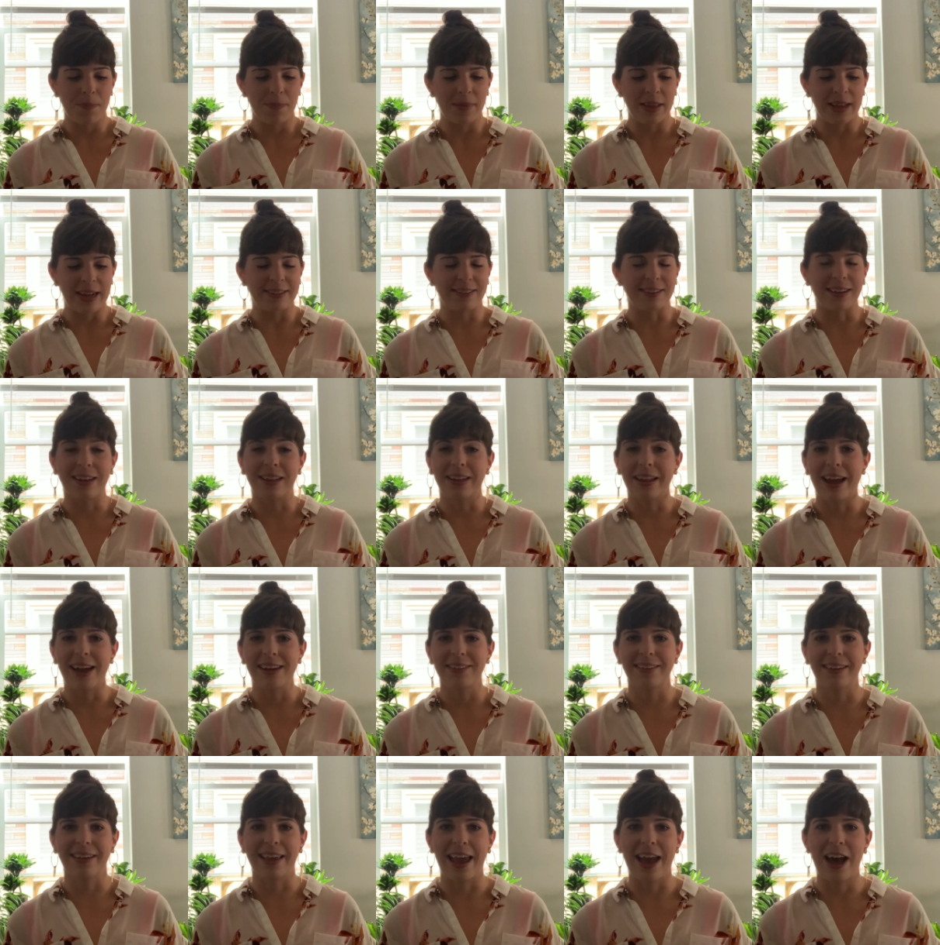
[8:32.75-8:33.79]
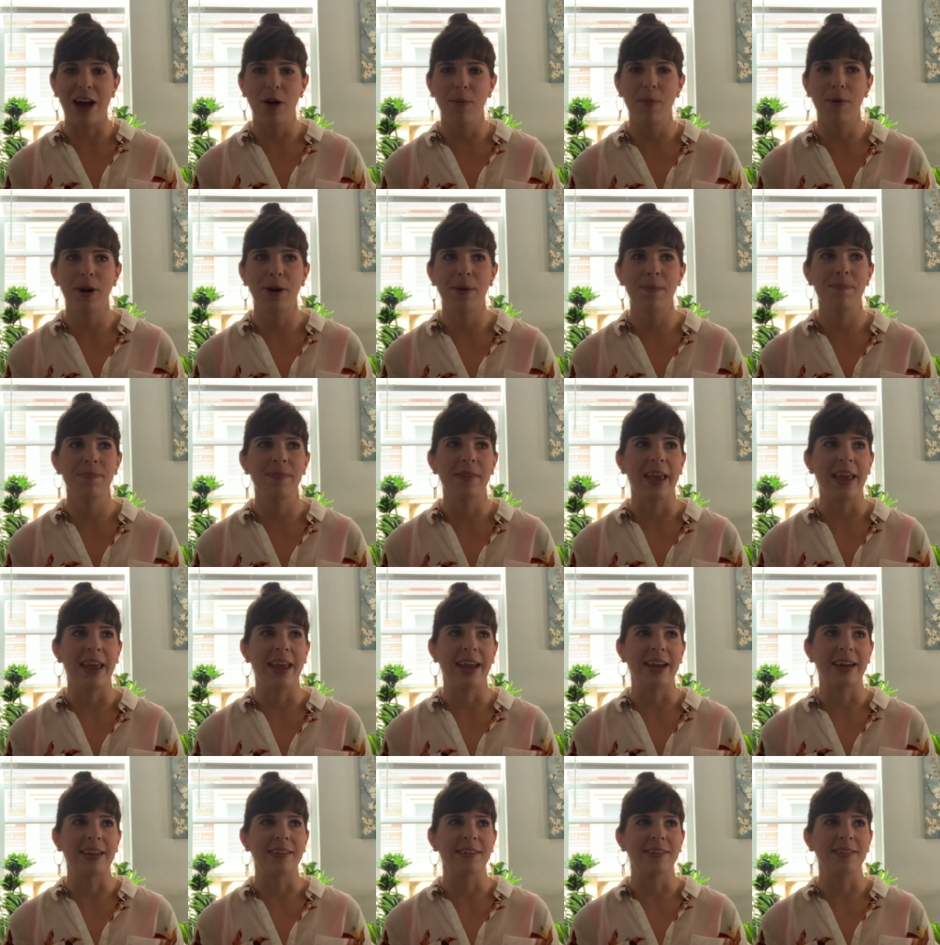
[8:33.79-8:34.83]
it's a classic album,
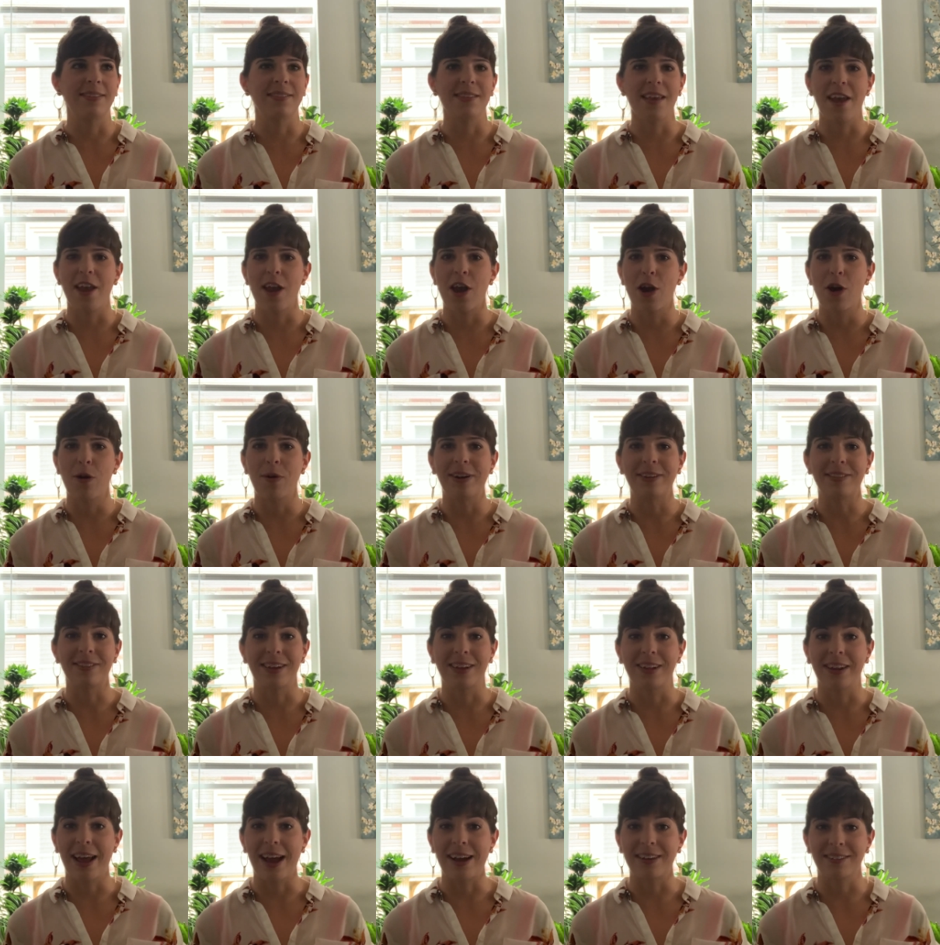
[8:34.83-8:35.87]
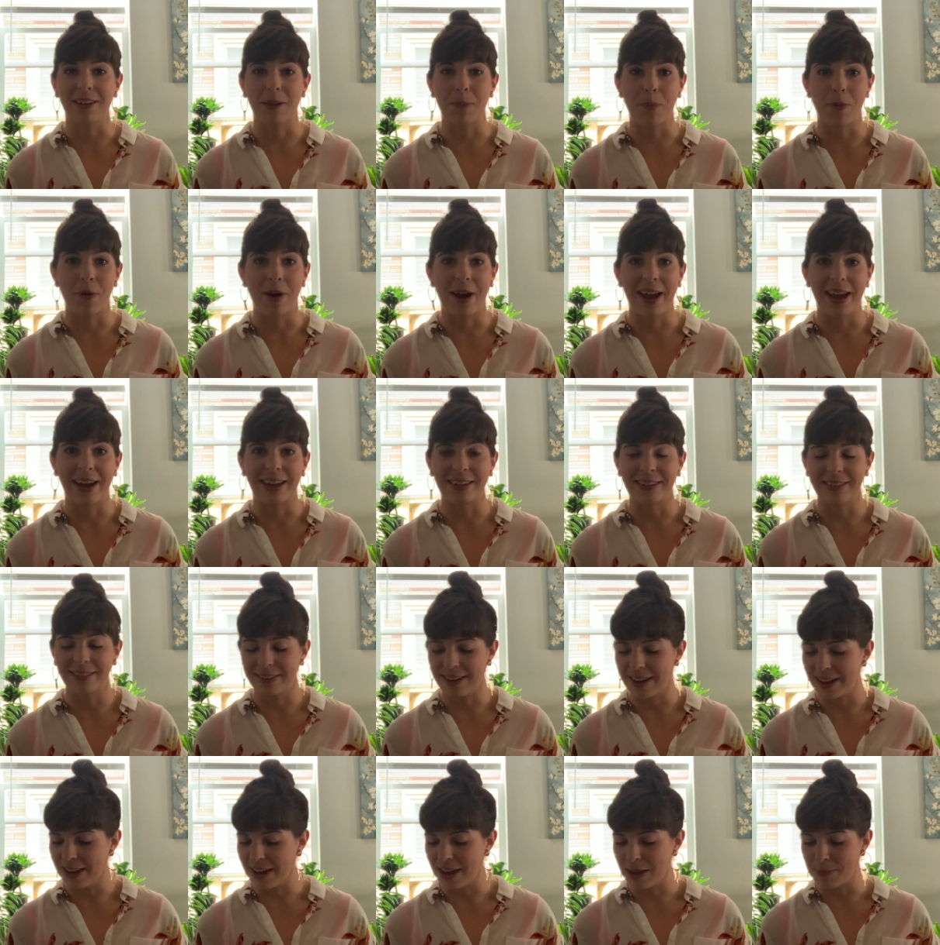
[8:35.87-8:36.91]
and CAO is a classic brand.
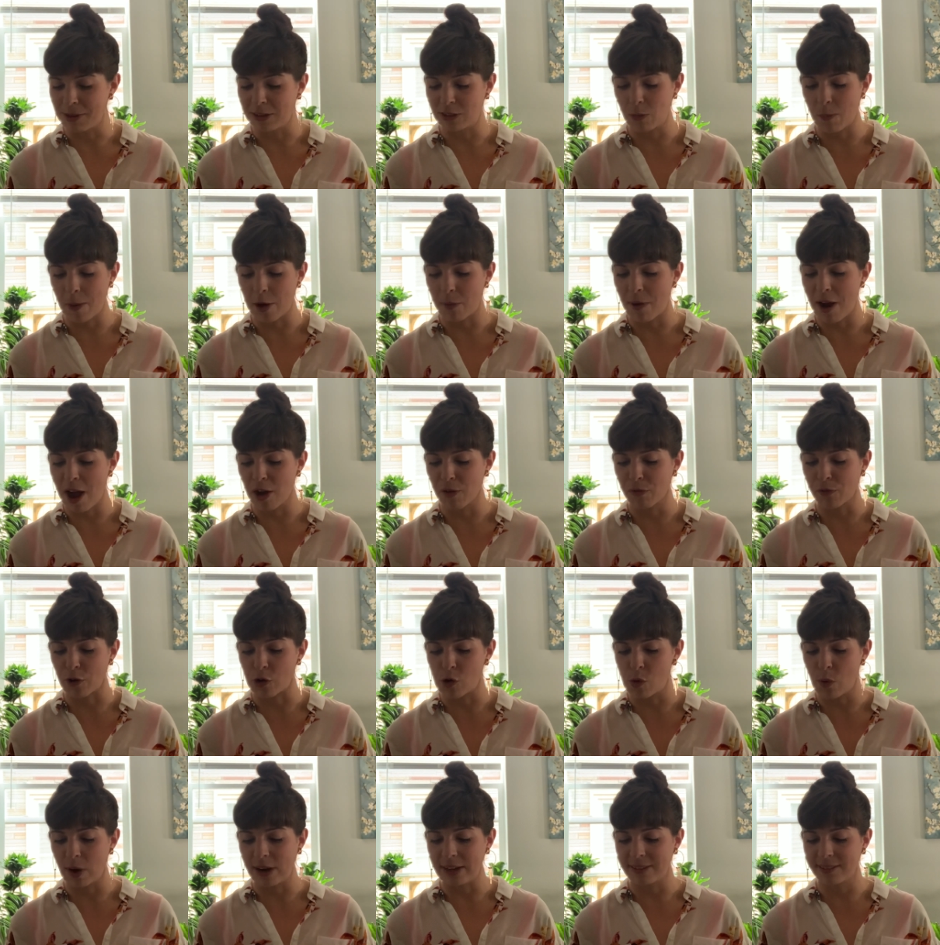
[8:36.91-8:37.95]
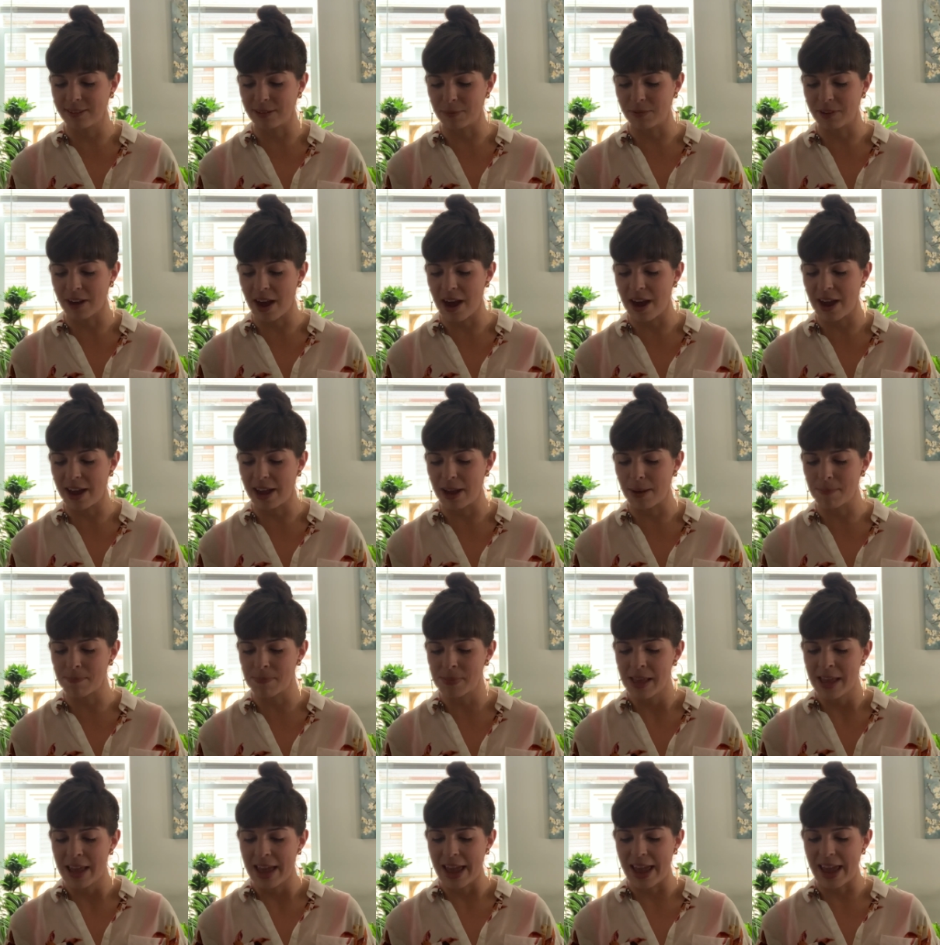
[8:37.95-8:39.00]
It's been around for quite some time,
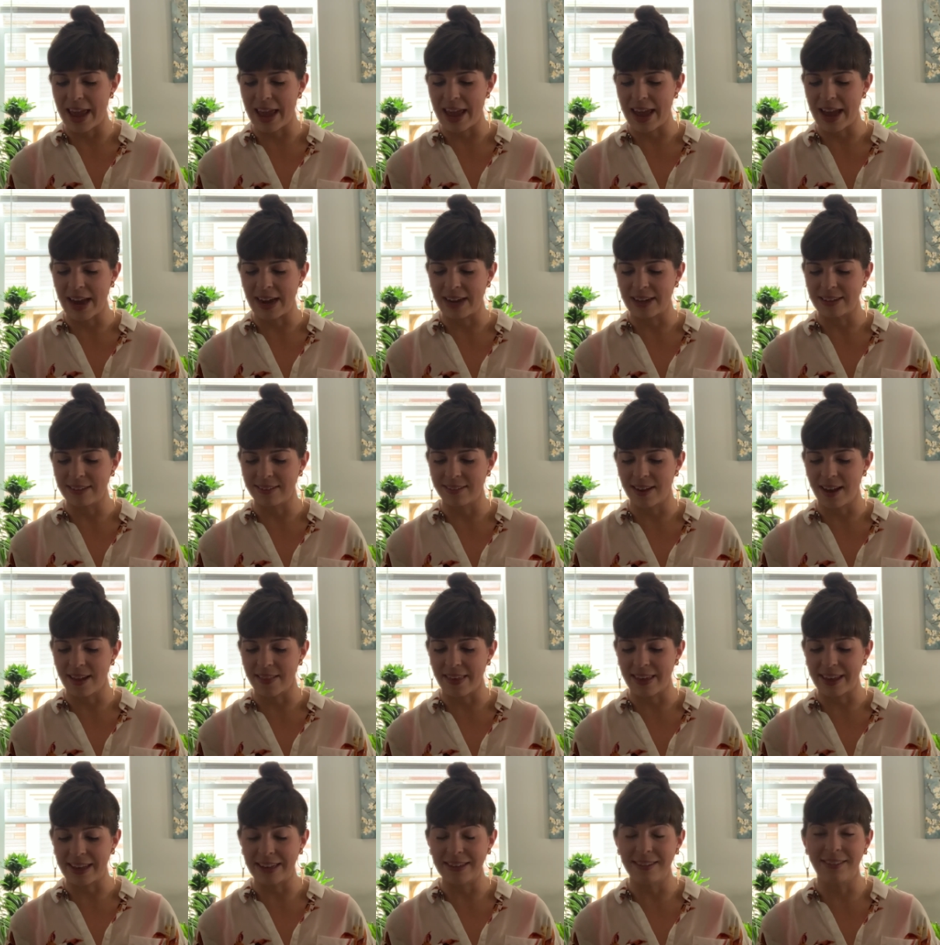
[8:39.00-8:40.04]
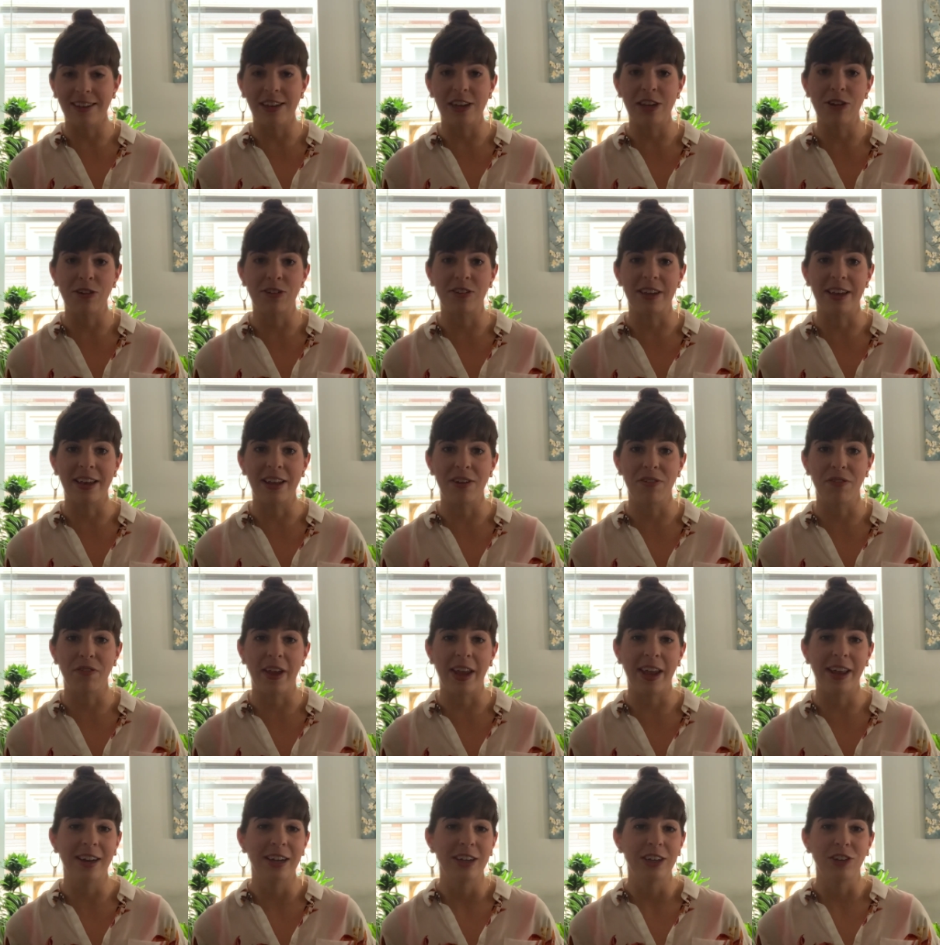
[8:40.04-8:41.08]
and they continue to
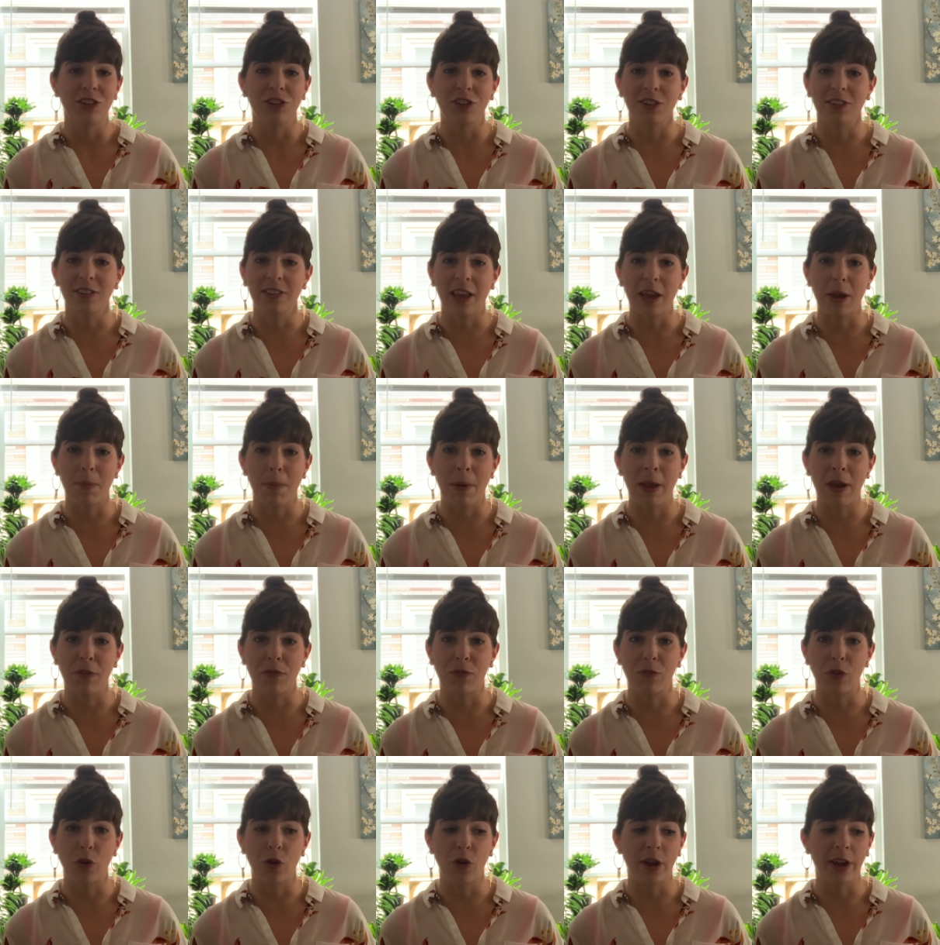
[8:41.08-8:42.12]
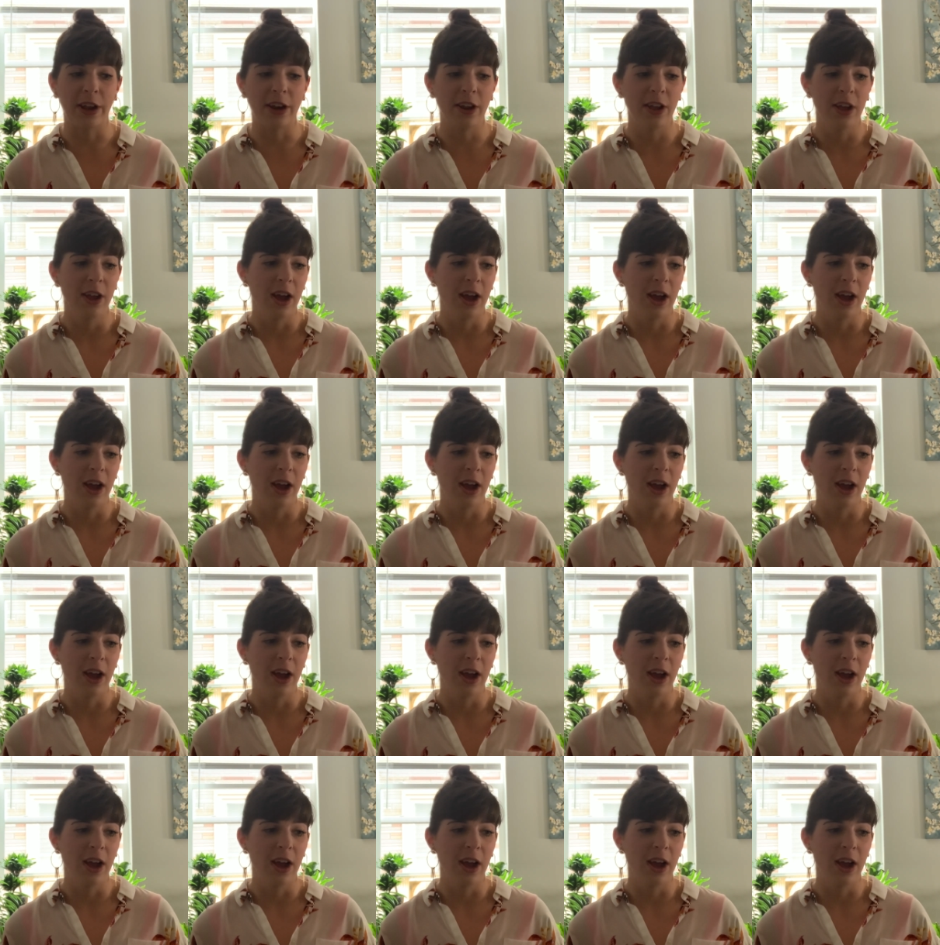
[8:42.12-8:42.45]
innovate, just like Pink Floyd